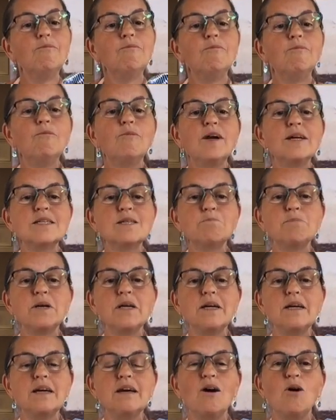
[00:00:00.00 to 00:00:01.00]

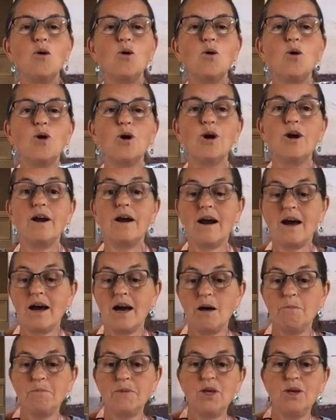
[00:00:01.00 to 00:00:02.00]
recipe, or
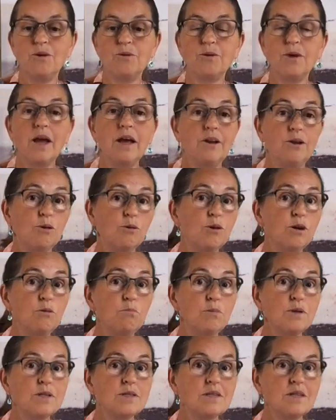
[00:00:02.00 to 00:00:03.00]
you could
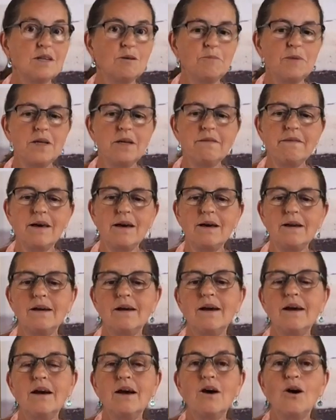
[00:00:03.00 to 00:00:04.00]
put cinnamon in that,
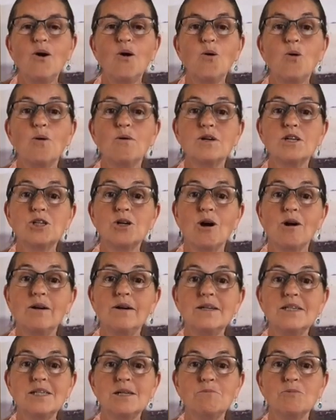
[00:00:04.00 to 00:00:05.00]
or chocolate
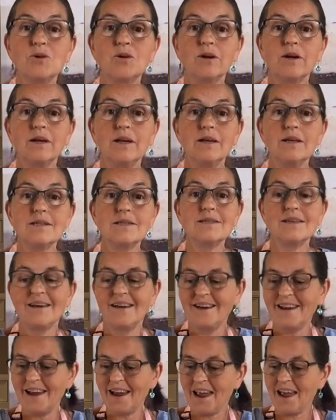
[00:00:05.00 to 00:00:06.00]
chip cookies.
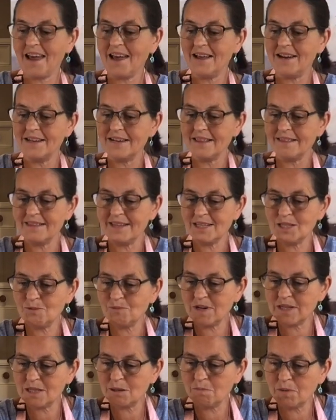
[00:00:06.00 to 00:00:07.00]
And this
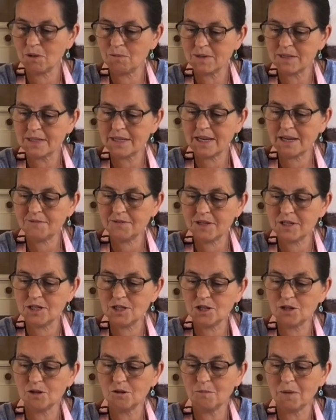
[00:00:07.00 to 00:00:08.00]
recipe was given
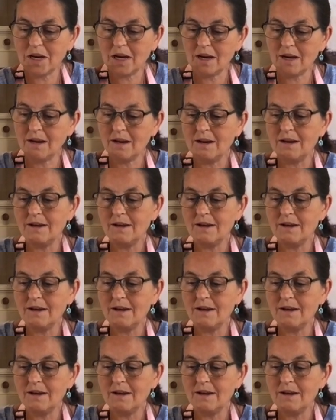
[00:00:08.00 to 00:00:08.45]
to me,